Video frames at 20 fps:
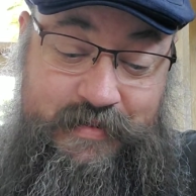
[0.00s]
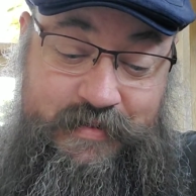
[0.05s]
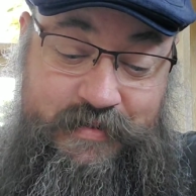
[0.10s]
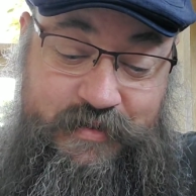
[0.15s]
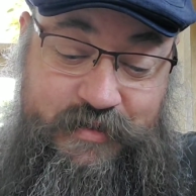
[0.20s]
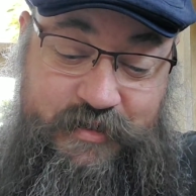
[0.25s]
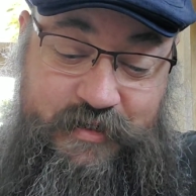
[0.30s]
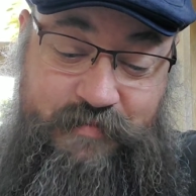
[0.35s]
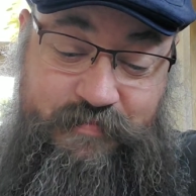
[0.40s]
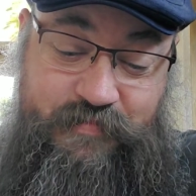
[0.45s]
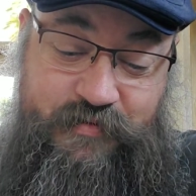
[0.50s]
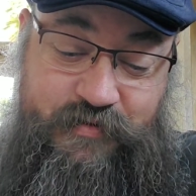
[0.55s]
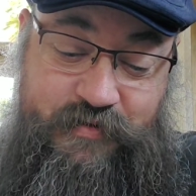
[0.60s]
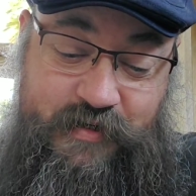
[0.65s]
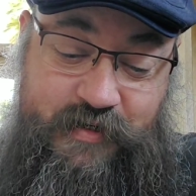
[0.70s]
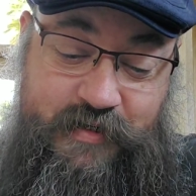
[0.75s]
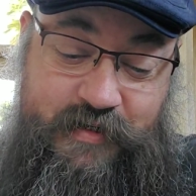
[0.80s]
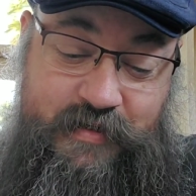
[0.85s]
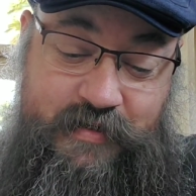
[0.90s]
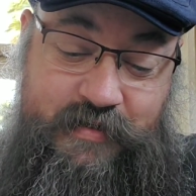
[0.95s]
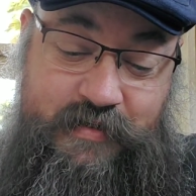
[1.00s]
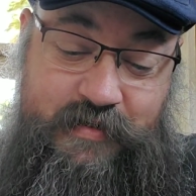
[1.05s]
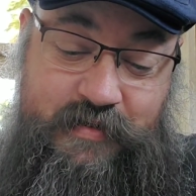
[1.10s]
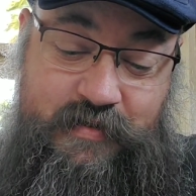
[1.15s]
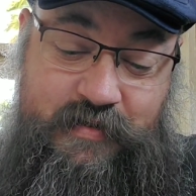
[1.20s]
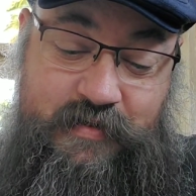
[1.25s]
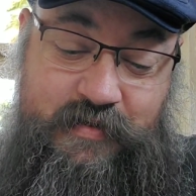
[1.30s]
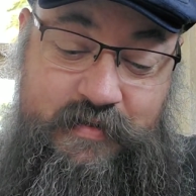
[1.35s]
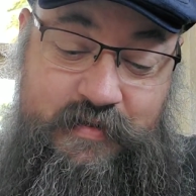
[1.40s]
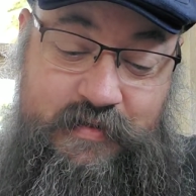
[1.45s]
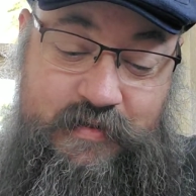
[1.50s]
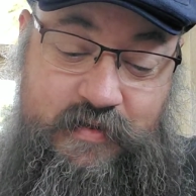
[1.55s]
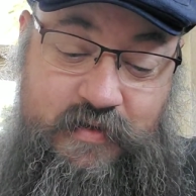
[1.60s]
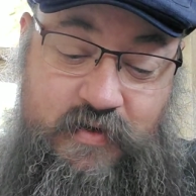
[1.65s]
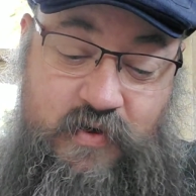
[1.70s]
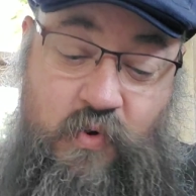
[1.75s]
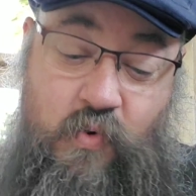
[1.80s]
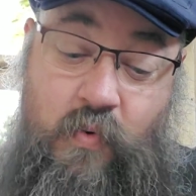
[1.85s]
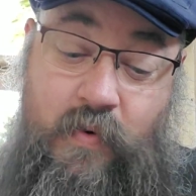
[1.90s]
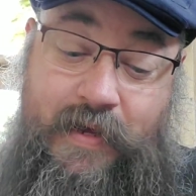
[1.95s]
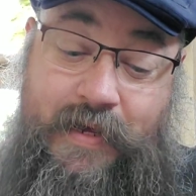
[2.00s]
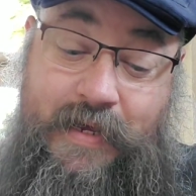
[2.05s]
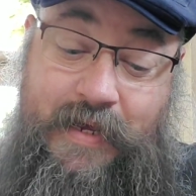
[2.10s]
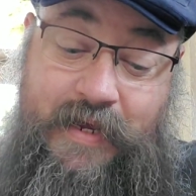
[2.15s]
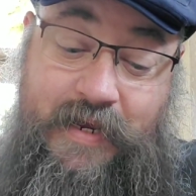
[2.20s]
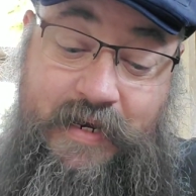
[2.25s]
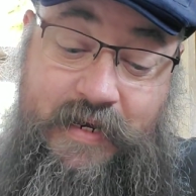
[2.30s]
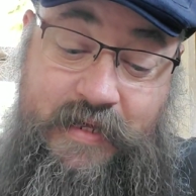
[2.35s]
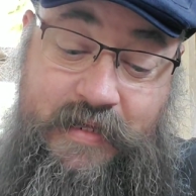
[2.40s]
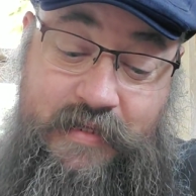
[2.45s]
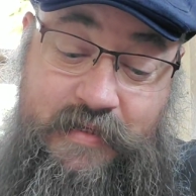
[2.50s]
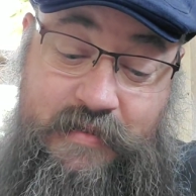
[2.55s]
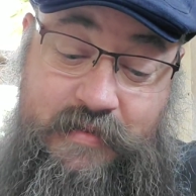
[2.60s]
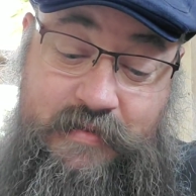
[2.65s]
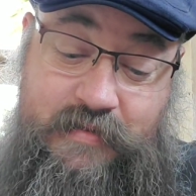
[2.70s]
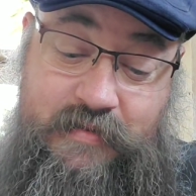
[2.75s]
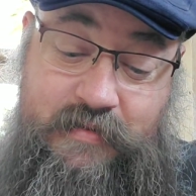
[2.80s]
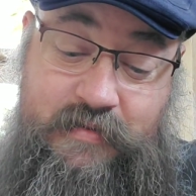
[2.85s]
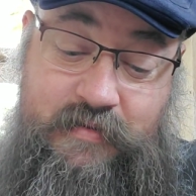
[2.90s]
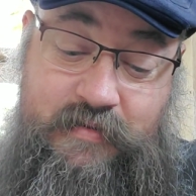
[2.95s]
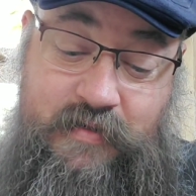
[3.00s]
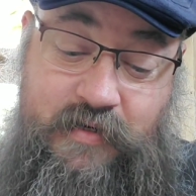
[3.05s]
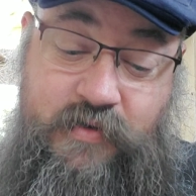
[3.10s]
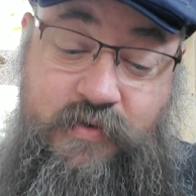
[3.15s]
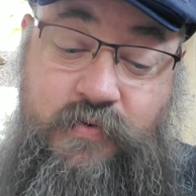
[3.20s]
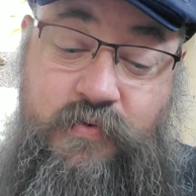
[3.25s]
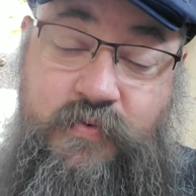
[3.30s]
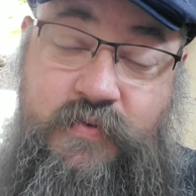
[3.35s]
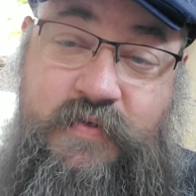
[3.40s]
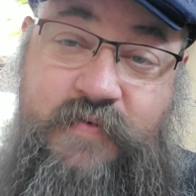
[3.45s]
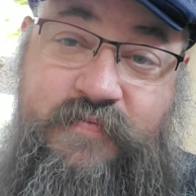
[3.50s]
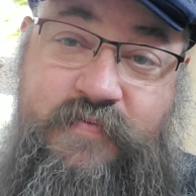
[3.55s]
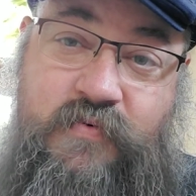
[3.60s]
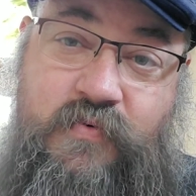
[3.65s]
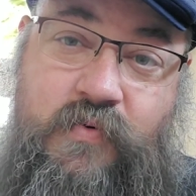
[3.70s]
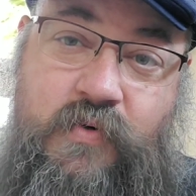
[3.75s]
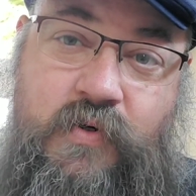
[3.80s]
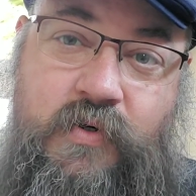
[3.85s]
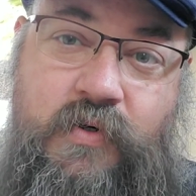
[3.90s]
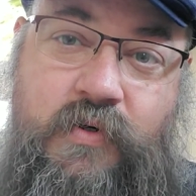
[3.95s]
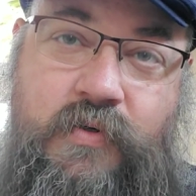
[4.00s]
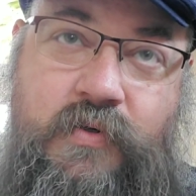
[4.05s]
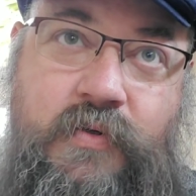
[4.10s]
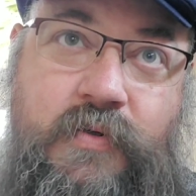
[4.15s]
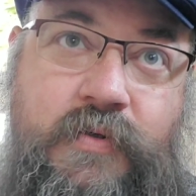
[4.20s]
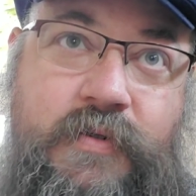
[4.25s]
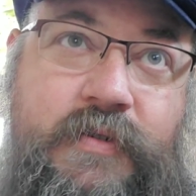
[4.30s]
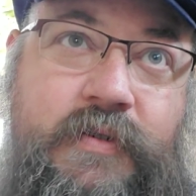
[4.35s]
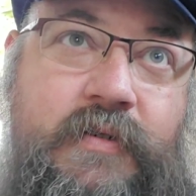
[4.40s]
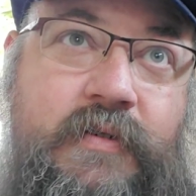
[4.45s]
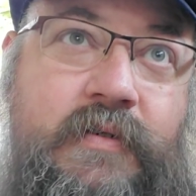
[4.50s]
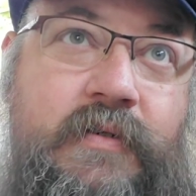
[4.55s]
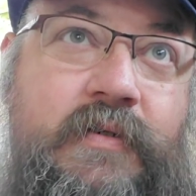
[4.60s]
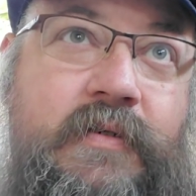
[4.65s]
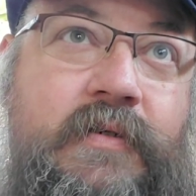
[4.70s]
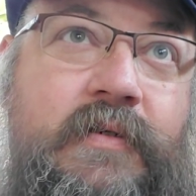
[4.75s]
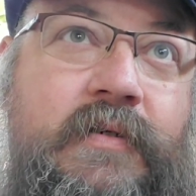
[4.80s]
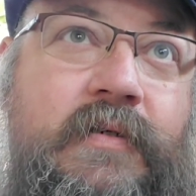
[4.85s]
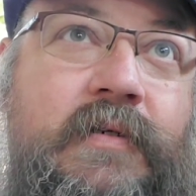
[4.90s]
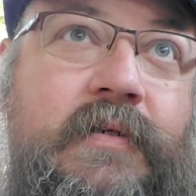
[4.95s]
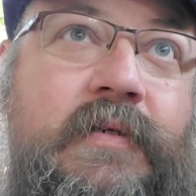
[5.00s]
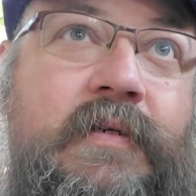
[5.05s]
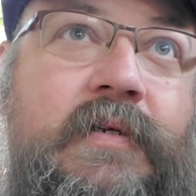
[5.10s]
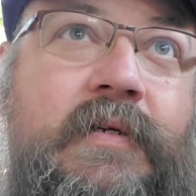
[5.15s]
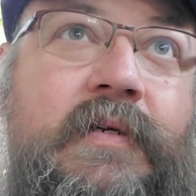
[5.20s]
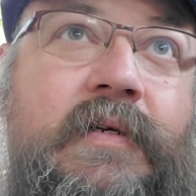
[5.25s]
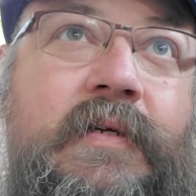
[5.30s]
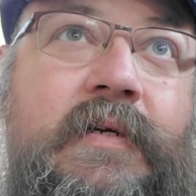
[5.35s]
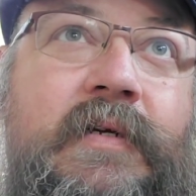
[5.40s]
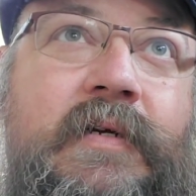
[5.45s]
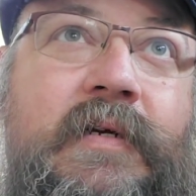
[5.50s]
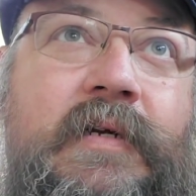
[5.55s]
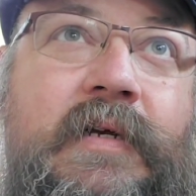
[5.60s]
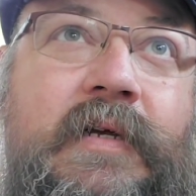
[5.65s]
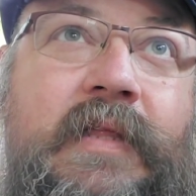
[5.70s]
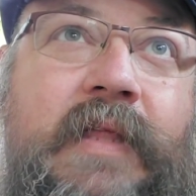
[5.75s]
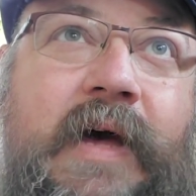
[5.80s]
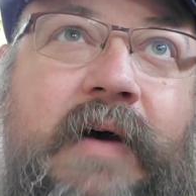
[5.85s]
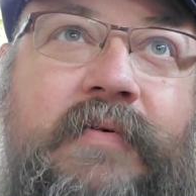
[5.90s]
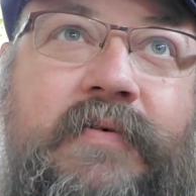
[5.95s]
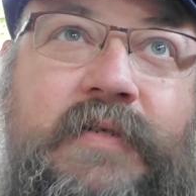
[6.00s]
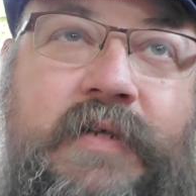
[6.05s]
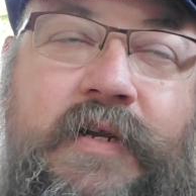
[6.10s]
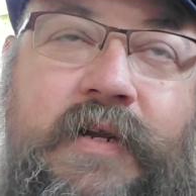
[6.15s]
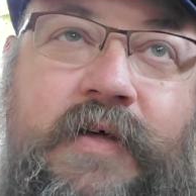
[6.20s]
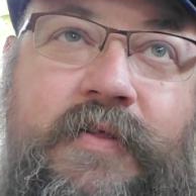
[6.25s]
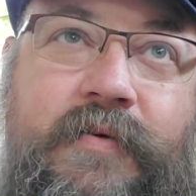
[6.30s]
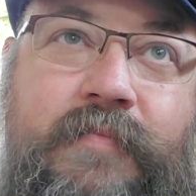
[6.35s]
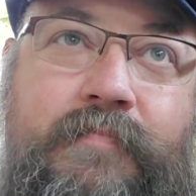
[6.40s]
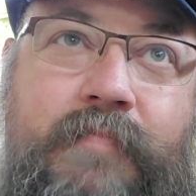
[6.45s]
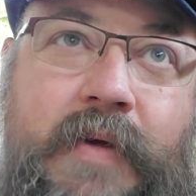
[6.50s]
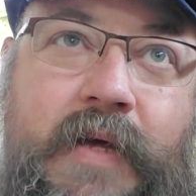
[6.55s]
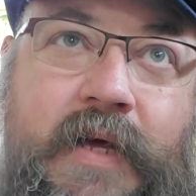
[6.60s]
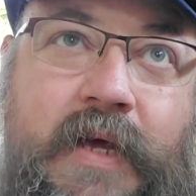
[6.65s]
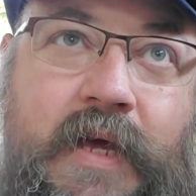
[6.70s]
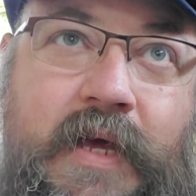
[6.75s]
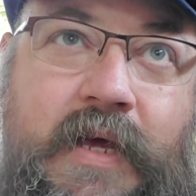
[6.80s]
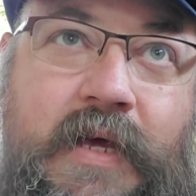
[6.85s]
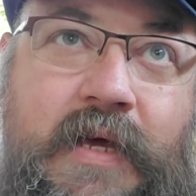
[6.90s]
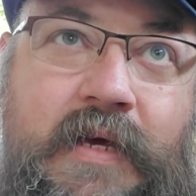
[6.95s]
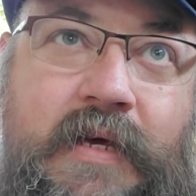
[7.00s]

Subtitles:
Cheap Trick, Queen, News of the World. That was another biggie.